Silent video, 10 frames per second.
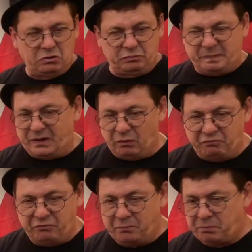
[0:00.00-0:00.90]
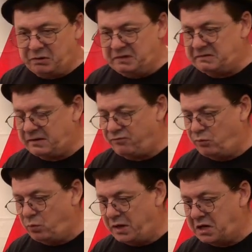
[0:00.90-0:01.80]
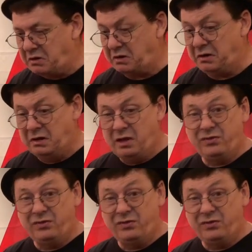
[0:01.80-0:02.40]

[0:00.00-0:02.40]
there's big old footprints everywhere and